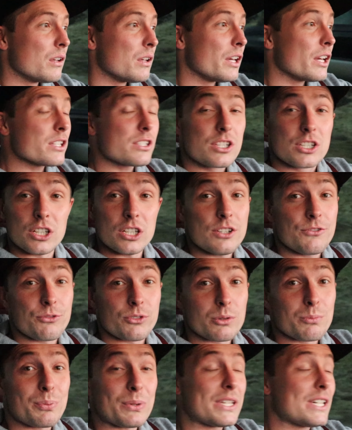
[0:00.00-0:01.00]
it's good
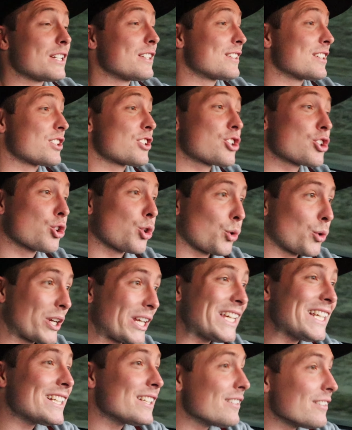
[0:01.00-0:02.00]
for being
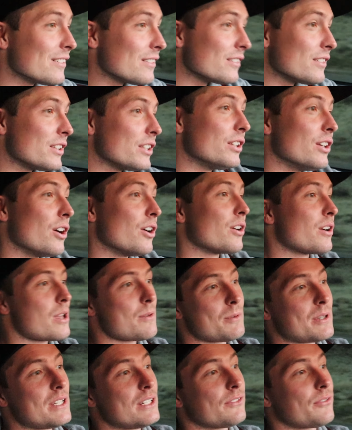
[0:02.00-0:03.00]
discreet, you know what I
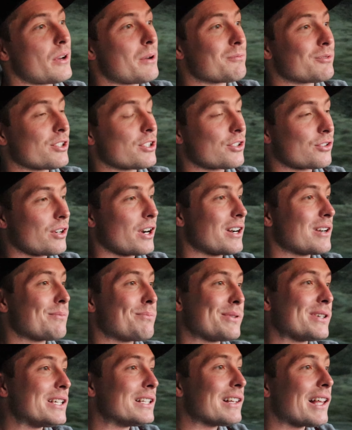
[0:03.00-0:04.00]
mean? If I'm just trying to
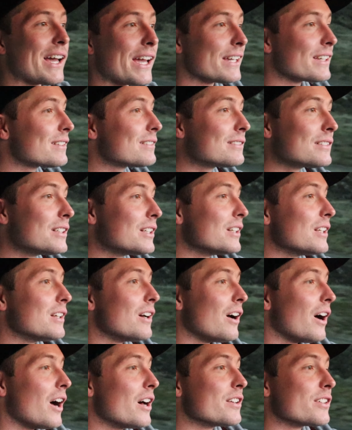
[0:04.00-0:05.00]
be like
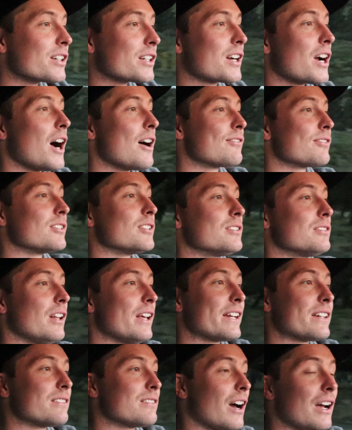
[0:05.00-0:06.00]
undercover,
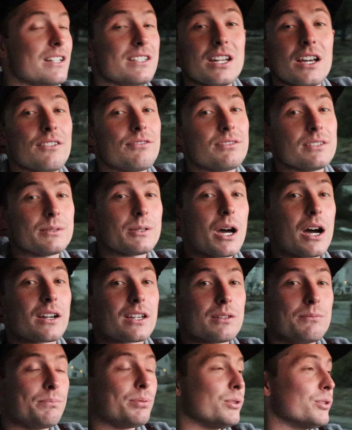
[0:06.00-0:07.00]
like I'm definitely not
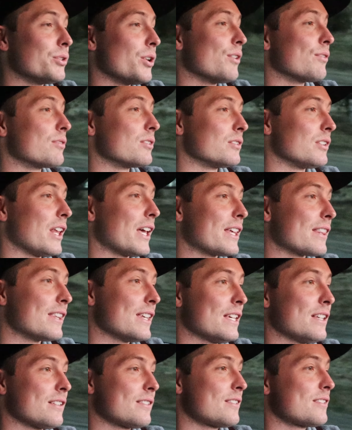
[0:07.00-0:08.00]
getting pulled over like
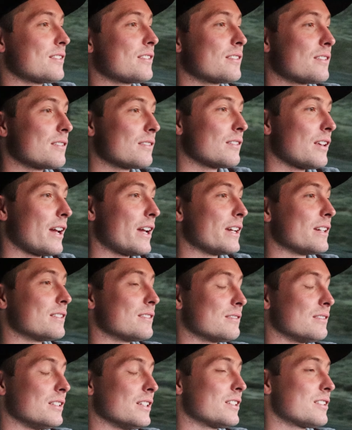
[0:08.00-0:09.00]
this. Like,
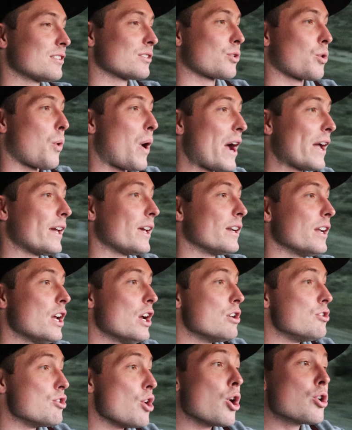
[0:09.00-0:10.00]
this is quiet.
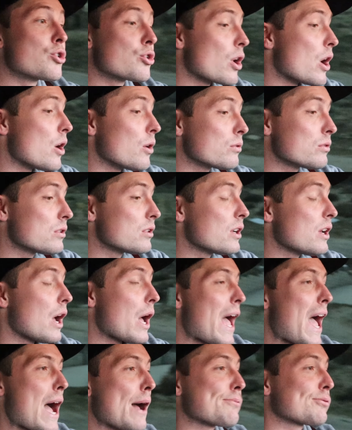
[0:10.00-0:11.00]
No drone,
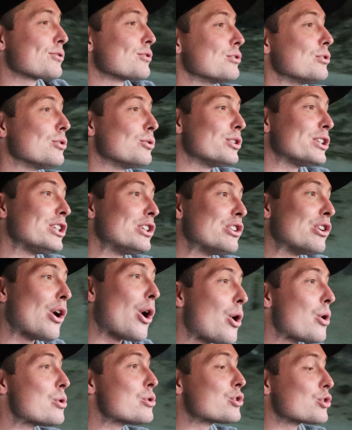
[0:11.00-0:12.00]
absolutely
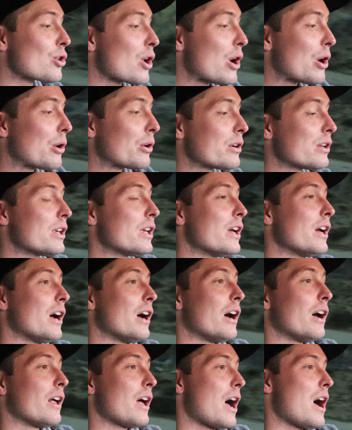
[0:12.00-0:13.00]
no drone.
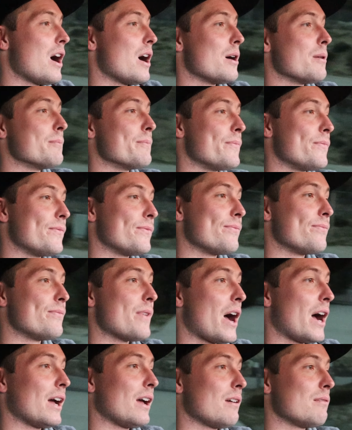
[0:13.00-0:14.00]

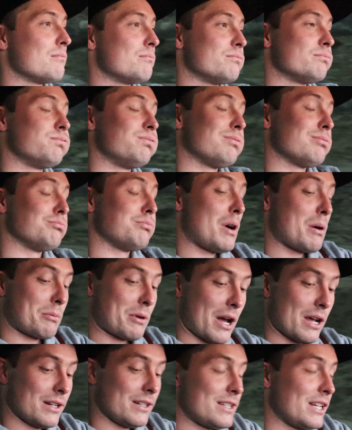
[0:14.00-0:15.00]
I'm
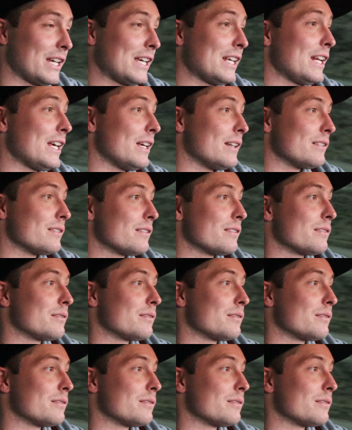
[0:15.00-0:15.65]
kind of digging it.